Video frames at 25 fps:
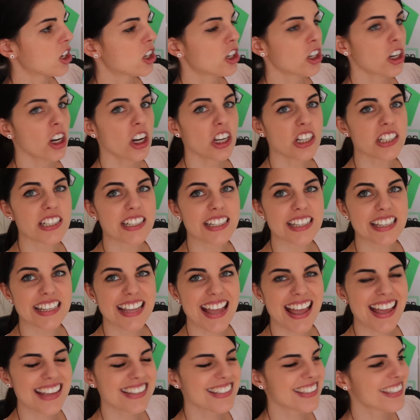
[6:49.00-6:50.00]
Good
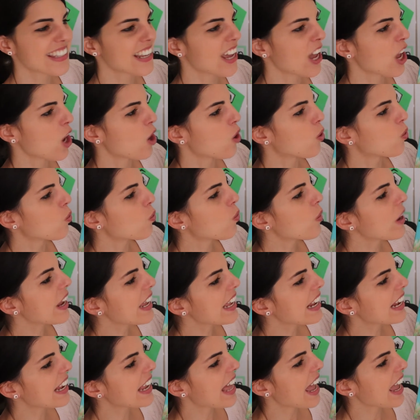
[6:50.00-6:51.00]
guess.
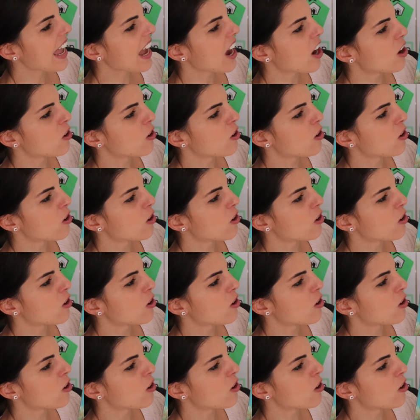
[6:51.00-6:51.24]
We lay